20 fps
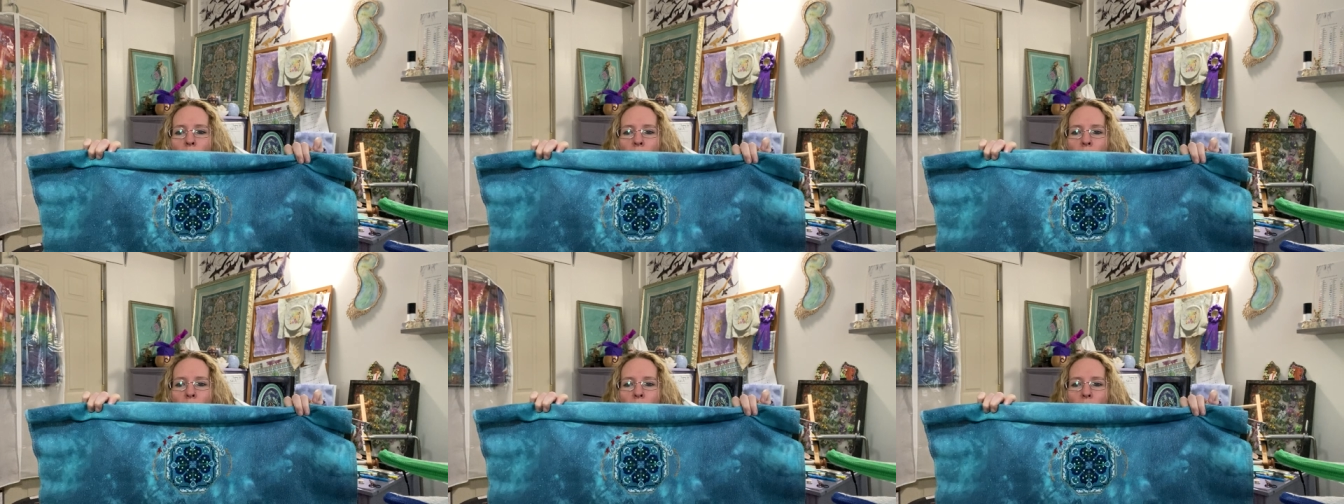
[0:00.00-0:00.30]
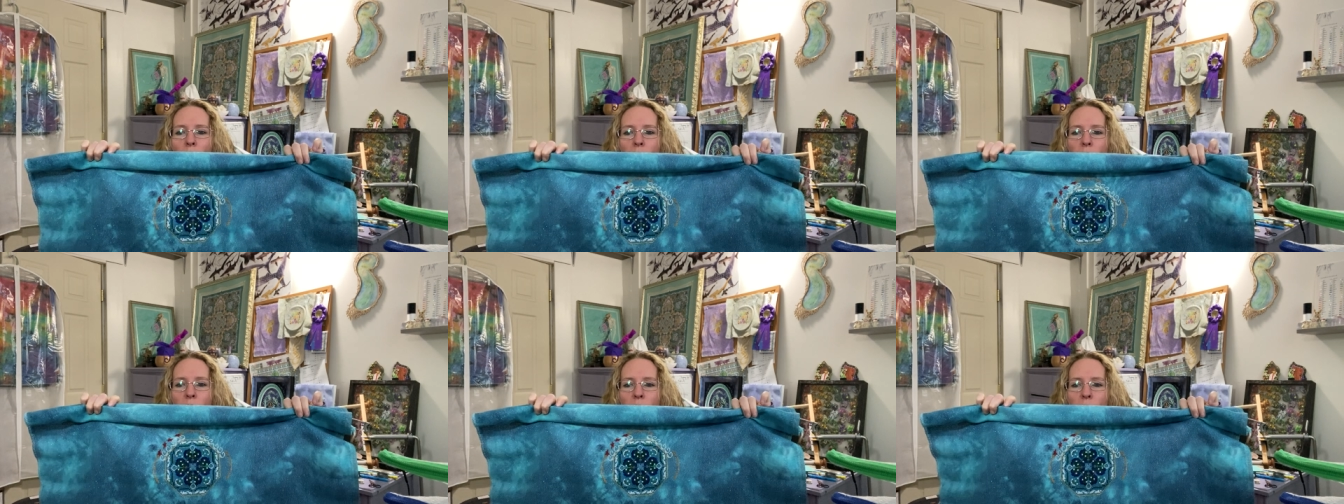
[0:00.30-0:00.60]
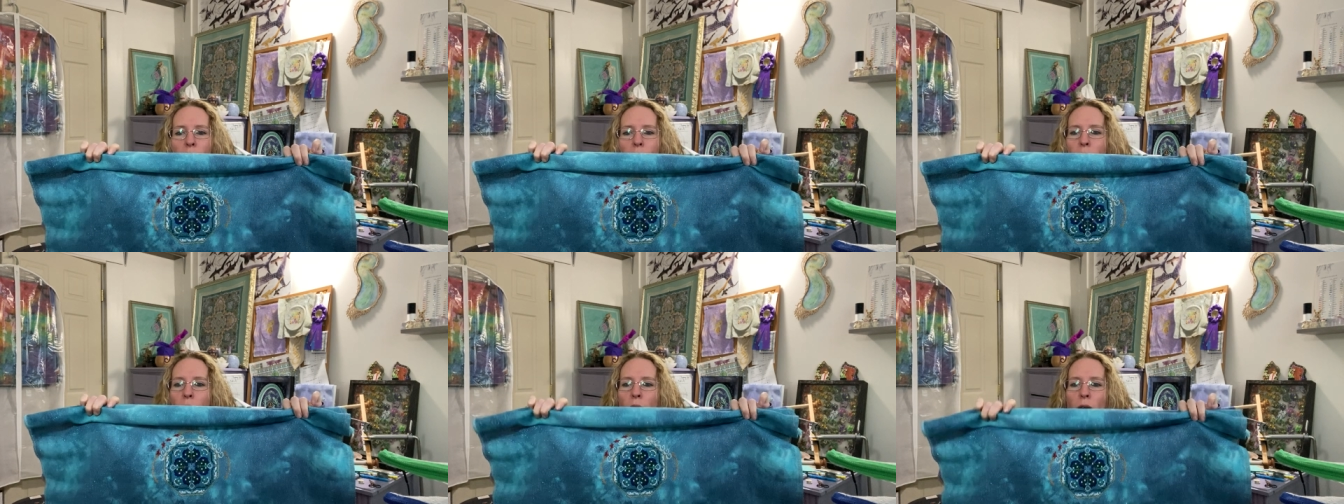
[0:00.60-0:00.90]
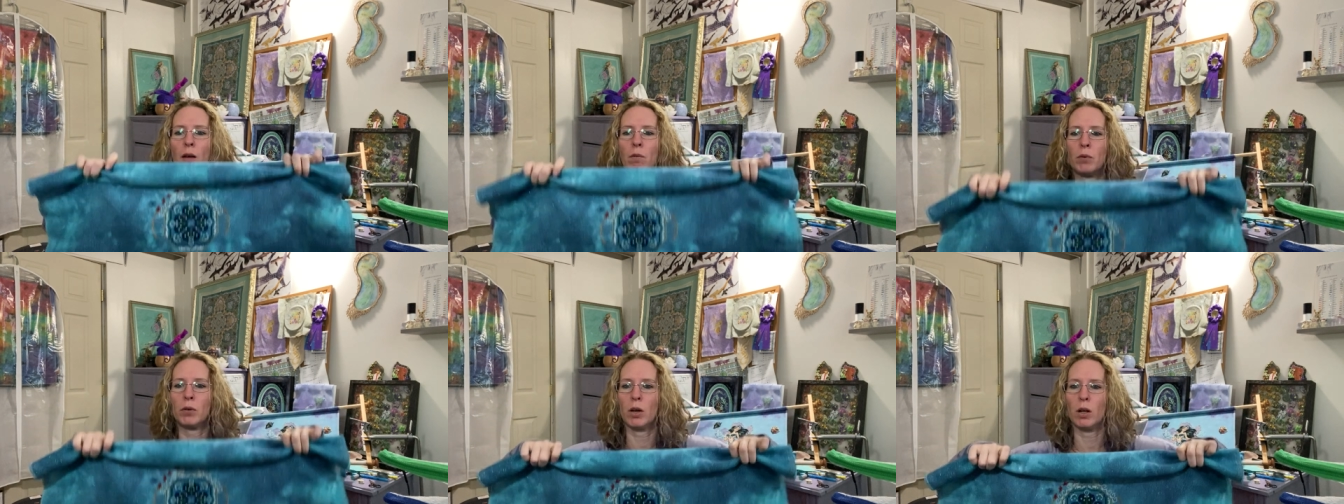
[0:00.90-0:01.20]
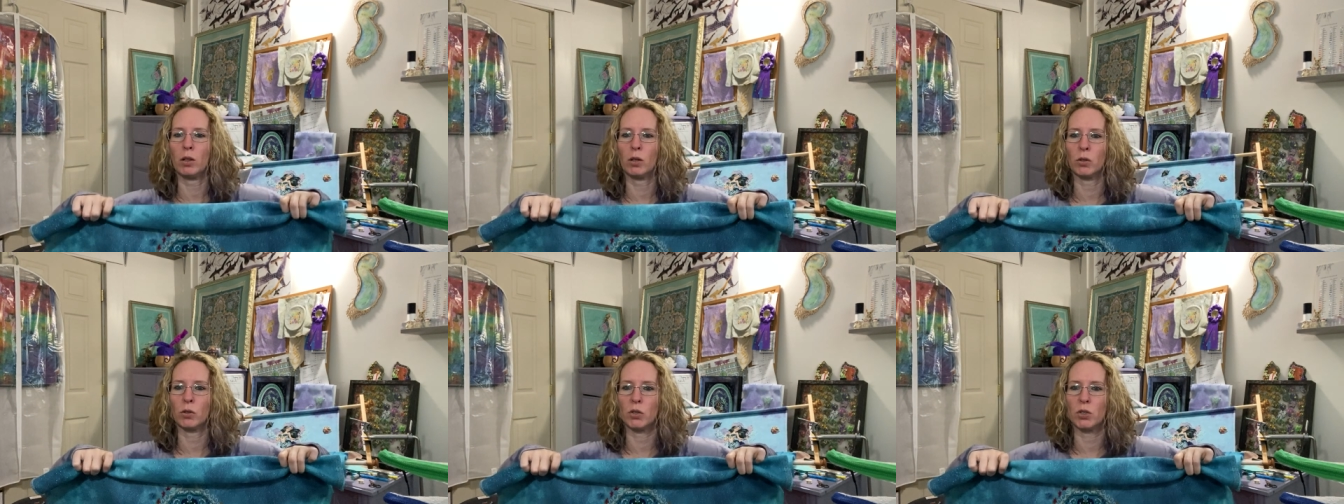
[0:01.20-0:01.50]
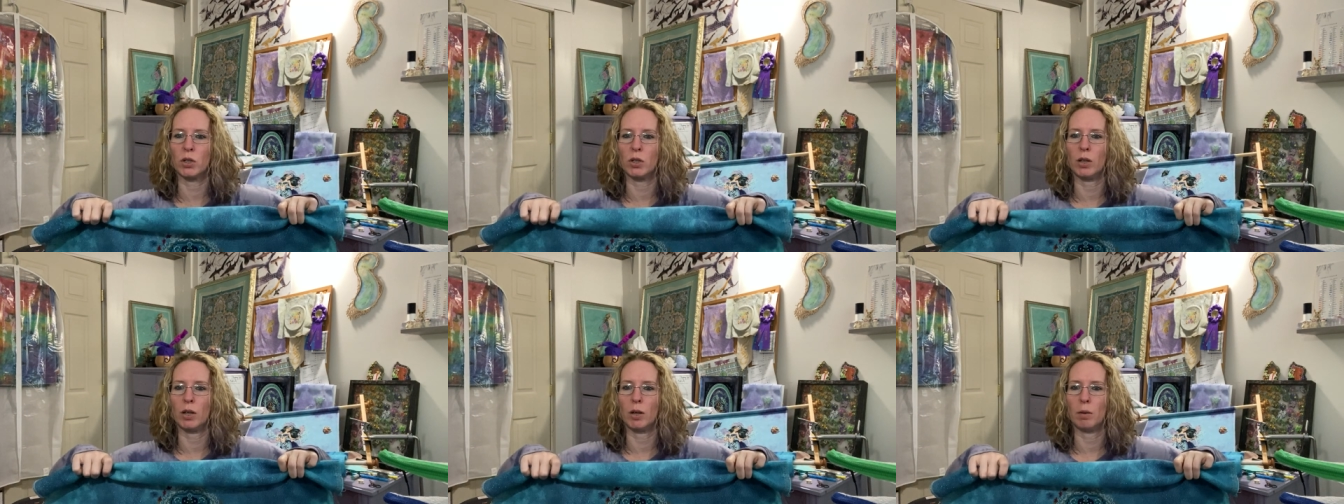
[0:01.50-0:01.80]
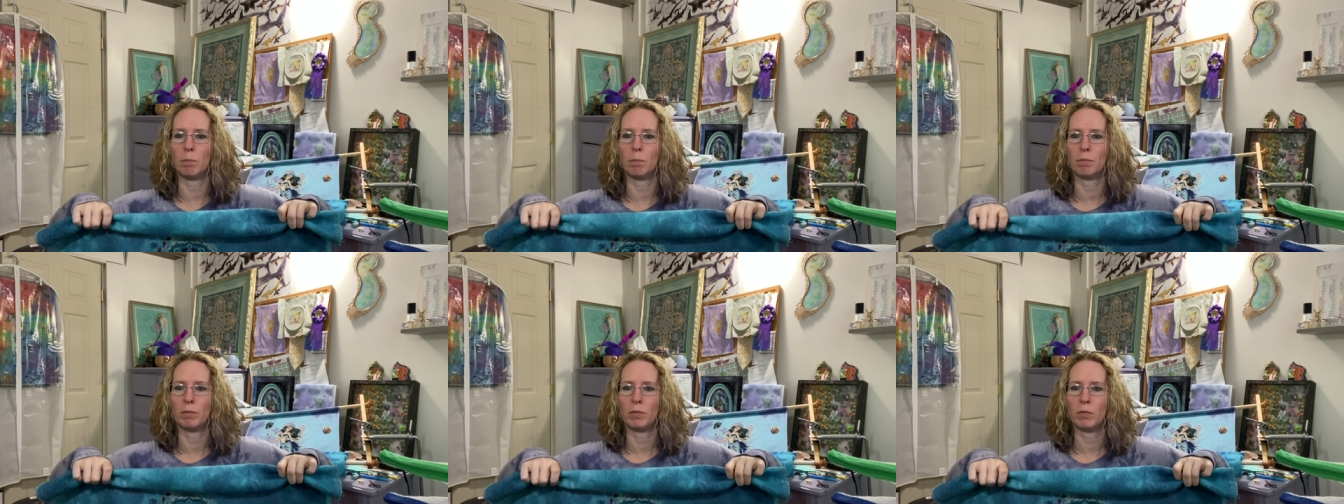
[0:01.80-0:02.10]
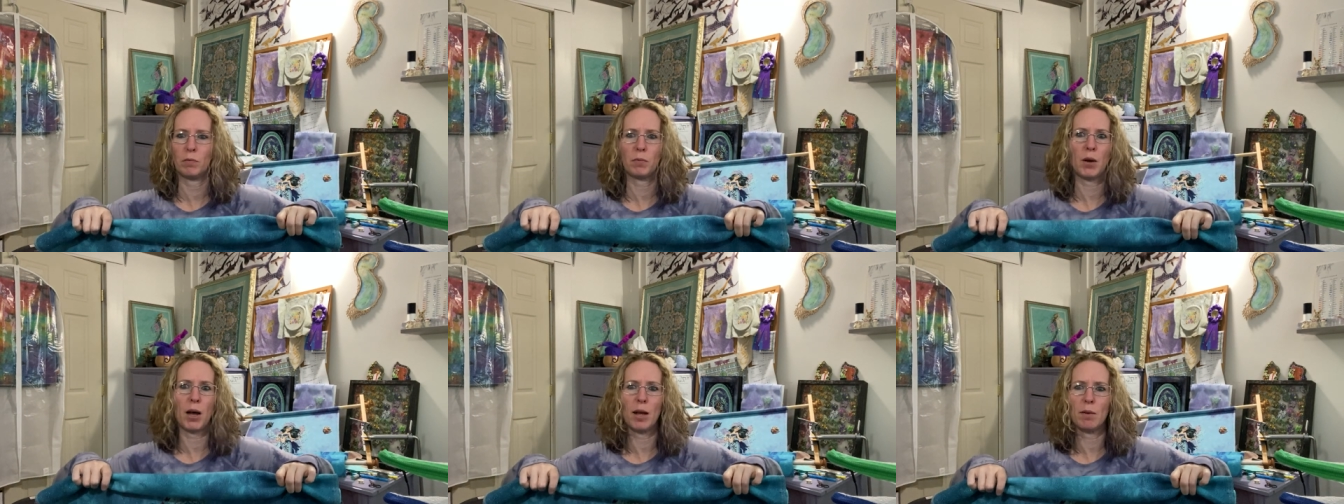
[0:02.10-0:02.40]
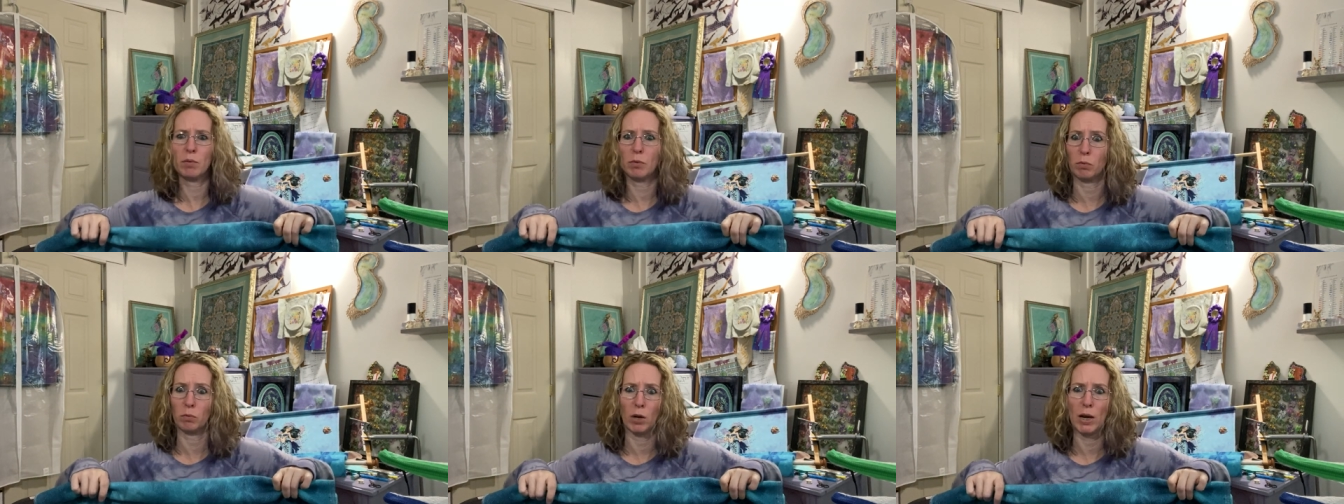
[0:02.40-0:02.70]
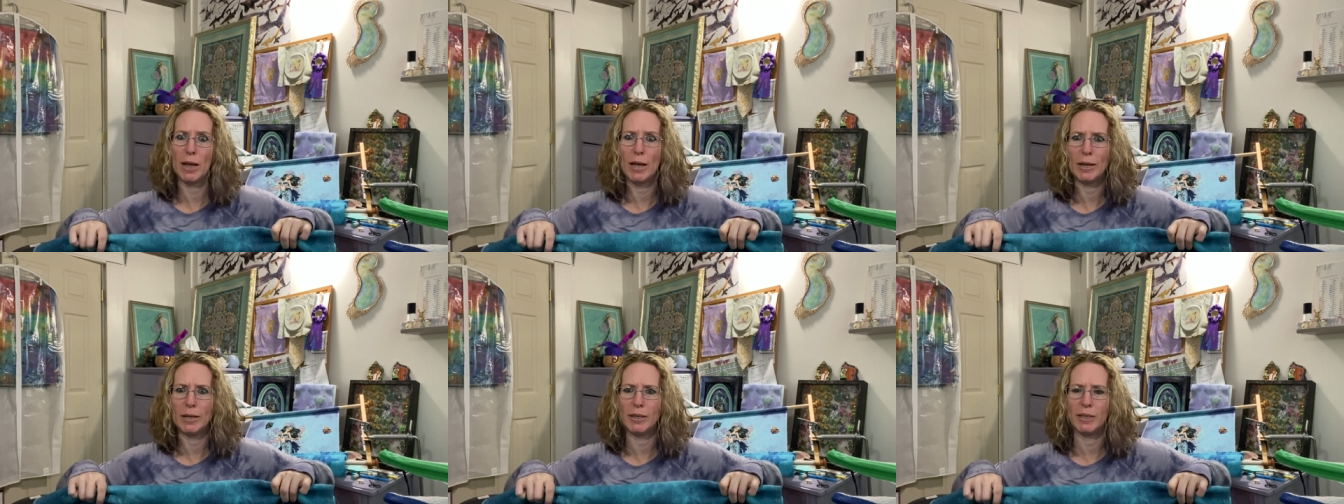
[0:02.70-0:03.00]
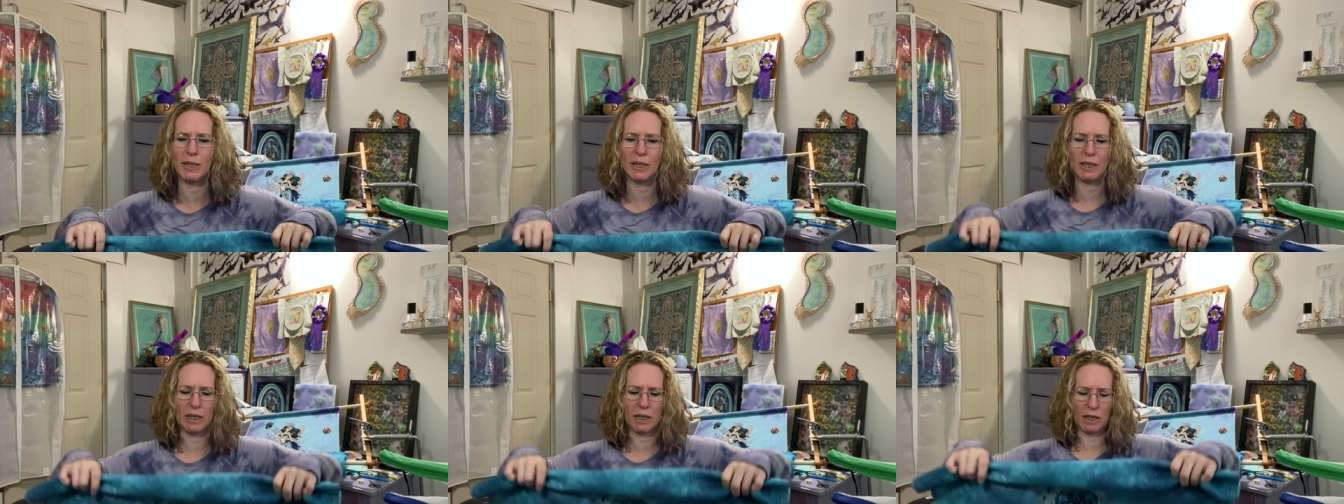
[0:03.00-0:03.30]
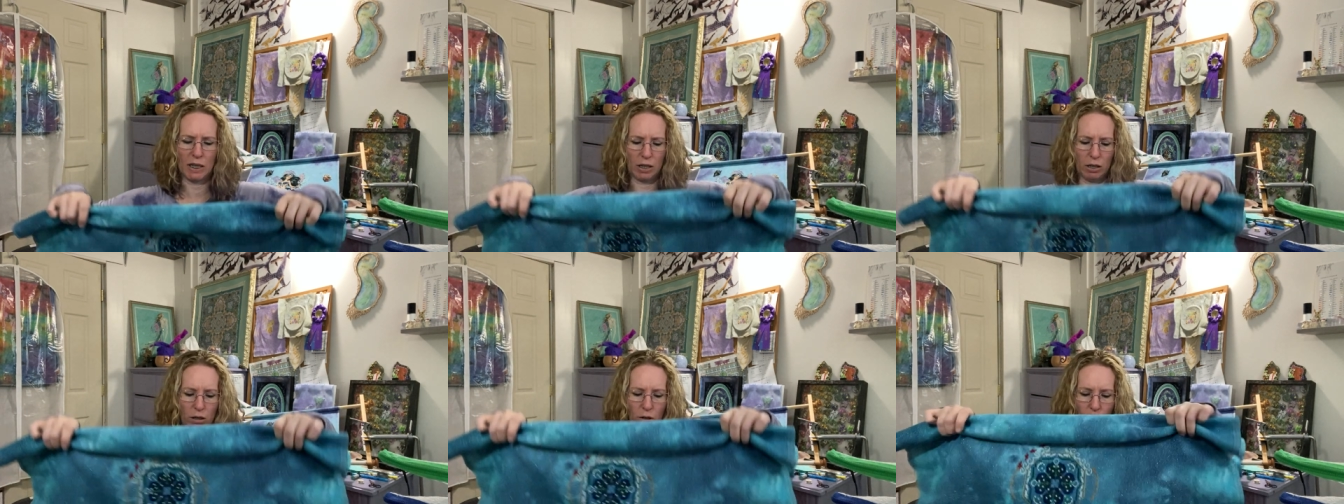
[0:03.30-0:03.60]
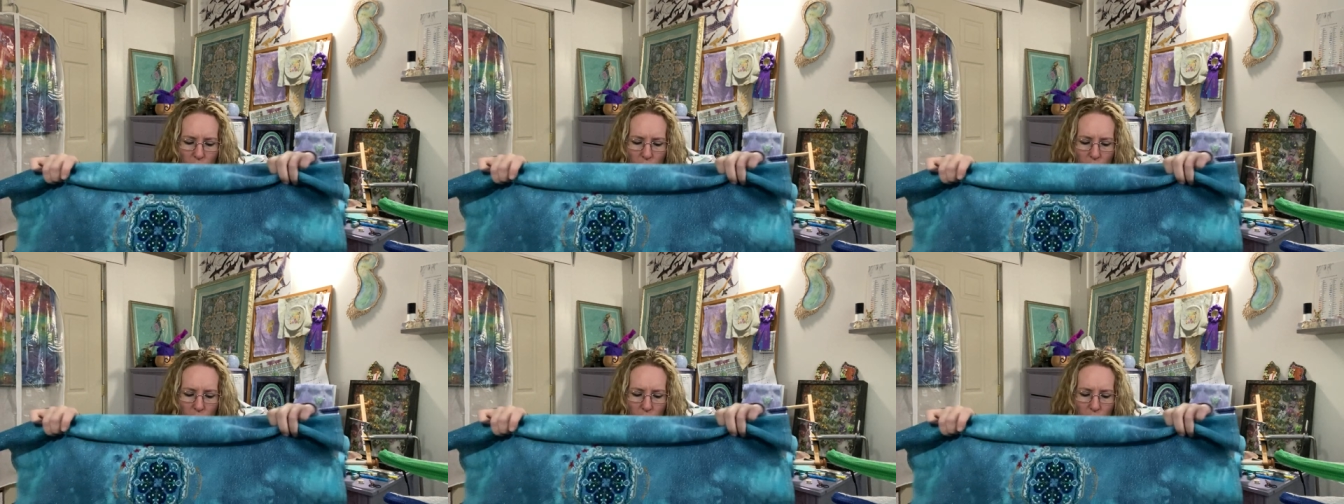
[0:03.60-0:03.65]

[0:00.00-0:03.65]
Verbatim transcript: And they have like five colors in them, five reds, you know,